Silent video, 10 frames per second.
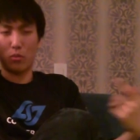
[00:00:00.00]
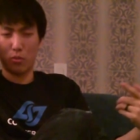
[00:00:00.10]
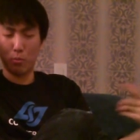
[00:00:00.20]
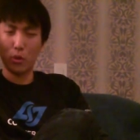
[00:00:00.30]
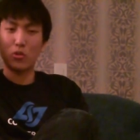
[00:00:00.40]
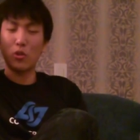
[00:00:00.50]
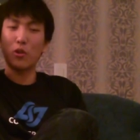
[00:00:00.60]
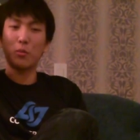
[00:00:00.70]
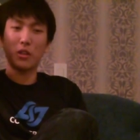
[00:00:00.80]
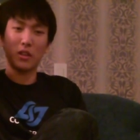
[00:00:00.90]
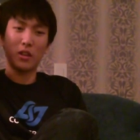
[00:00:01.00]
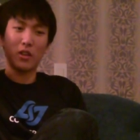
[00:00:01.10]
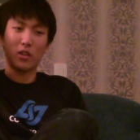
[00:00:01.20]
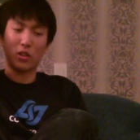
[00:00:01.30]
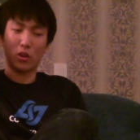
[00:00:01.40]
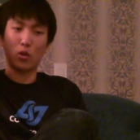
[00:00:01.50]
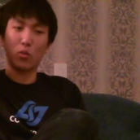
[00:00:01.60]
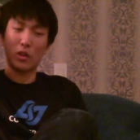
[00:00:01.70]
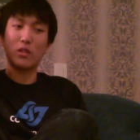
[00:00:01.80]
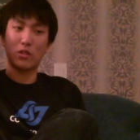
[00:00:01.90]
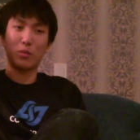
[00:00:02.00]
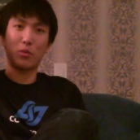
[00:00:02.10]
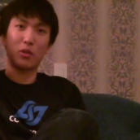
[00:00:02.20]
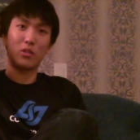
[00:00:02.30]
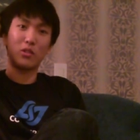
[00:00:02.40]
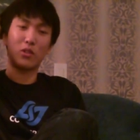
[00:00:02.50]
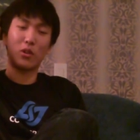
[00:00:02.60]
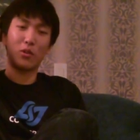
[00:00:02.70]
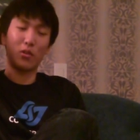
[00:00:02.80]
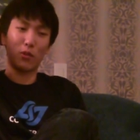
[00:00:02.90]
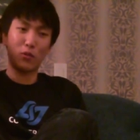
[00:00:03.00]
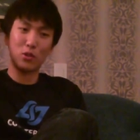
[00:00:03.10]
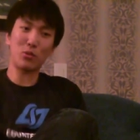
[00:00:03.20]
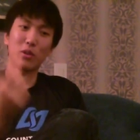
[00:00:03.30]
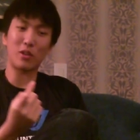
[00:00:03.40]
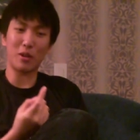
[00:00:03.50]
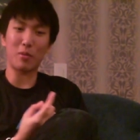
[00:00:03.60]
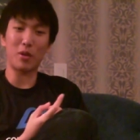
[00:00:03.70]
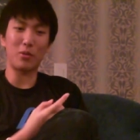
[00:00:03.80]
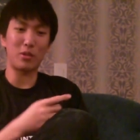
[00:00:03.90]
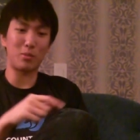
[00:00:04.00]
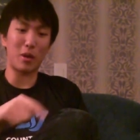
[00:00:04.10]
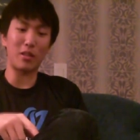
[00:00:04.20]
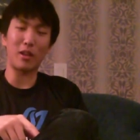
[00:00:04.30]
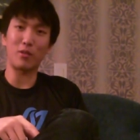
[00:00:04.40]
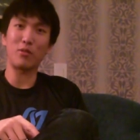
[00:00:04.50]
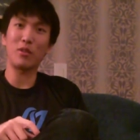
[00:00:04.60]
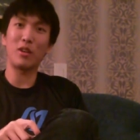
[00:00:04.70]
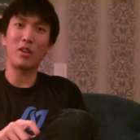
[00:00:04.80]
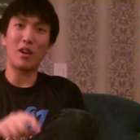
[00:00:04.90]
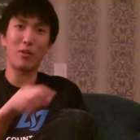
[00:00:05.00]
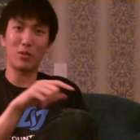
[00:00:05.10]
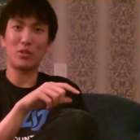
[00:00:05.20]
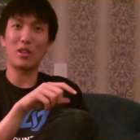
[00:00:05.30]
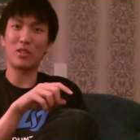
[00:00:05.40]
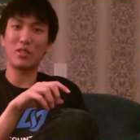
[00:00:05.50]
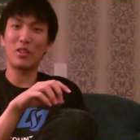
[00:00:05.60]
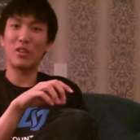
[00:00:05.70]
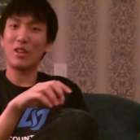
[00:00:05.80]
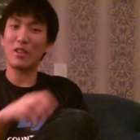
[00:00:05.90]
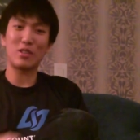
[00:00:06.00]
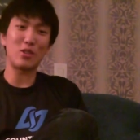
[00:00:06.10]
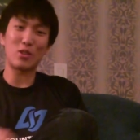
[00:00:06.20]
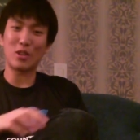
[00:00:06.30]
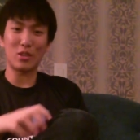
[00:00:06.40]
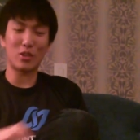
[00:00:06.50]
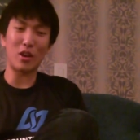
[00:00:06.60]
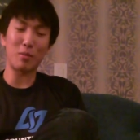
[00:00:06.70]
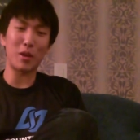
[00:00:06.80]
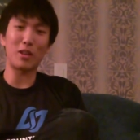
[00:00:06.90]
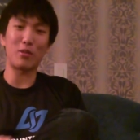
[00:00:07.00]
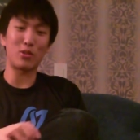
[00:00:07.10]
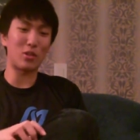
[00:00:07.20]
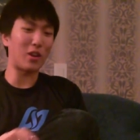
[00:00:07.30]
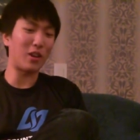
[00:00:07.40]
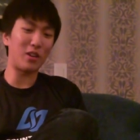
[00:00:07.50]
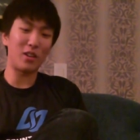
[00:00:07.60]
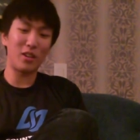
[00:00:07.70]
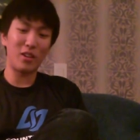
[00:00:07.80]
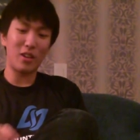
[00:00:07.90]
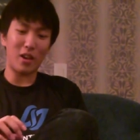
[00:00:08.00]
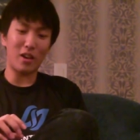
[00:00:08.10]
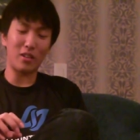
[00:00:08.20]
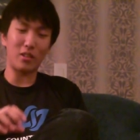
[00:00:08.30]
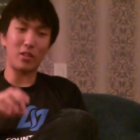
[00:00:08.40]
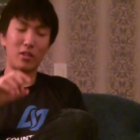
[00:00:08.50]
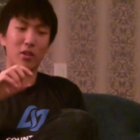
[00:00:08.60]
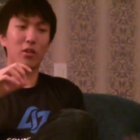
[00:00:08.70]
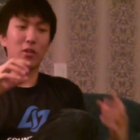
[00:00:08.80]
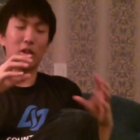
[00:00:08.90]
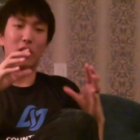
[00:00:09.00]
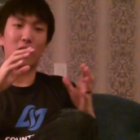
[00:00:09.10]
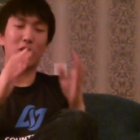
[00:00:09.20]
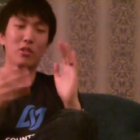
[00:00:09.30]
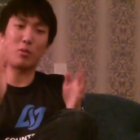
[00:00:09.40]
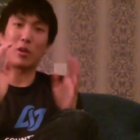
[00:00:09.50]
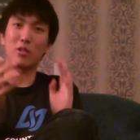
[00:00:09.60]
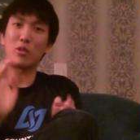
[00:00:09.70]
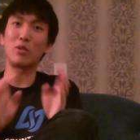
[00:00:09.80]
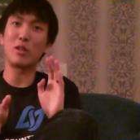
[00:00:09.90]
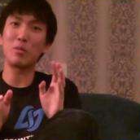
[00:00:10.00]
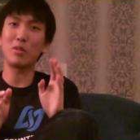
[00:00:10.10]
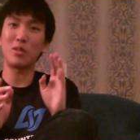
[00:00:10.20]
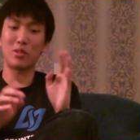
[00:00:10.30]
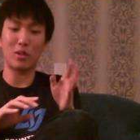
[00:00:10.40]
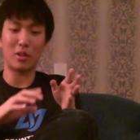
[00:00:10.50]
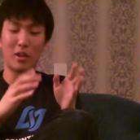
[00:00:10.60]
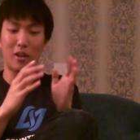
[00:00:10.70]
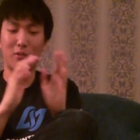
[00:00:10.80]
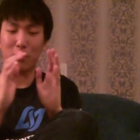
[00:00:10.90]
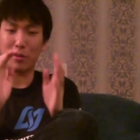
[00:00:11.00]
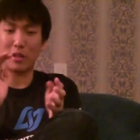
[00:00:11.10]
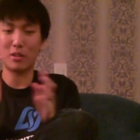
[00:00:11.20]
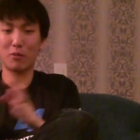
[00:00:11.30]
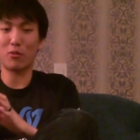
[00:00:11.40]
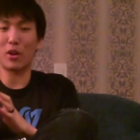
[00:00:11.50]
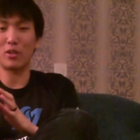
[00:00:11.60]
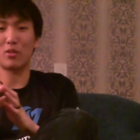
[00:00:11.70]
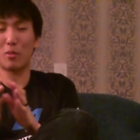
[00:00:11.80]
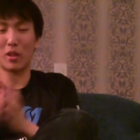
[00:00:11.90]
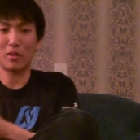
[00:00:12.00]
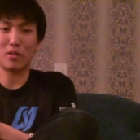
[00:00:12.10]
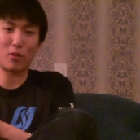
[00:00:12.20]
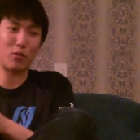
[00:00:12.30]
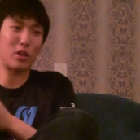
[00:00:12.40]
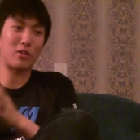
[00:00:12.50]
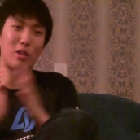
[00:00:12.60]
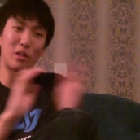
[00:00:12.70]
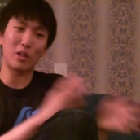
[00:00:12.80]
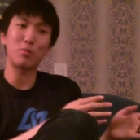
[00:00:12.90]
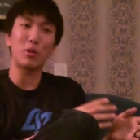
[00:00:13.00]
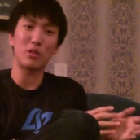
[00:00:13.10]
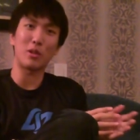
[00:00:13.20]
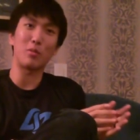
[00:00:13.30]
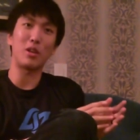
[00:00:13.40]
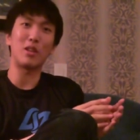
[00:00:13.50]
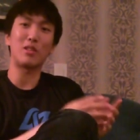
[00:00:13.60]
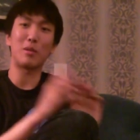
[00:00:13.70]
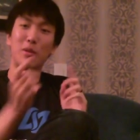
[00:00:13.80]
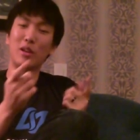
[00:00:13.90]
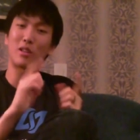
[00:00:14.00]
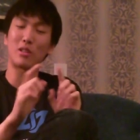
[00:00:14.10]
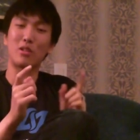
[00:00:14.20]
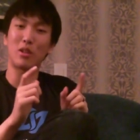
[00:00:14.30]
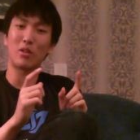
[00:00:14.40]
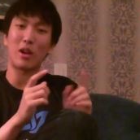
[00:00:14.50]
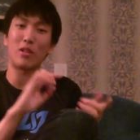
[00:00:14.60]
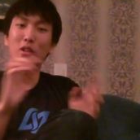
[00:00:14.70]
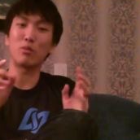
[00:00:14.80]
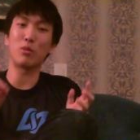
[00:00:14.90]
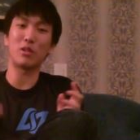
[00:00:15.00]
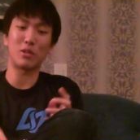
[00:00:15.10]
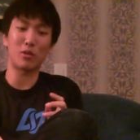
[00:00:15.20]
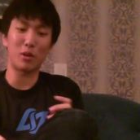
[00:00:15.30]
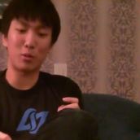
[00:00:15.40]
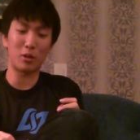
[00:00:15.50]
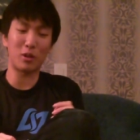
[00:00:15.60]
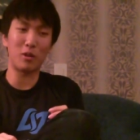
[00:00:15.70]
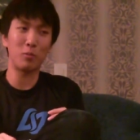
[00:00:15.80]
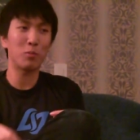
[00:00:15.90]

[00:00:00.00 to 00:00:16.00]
Most notably, the Korean supports. So the first one to come out was Madlife. Everyone says, he's the shit, he's God, Madlife is God. And then, you know, Azuba has 2 teams. So then they have Blaze and Frost. Madlife's on Frost, and Lustboy's on Blaze. They play against each other. Now Lustboy is incredibly good.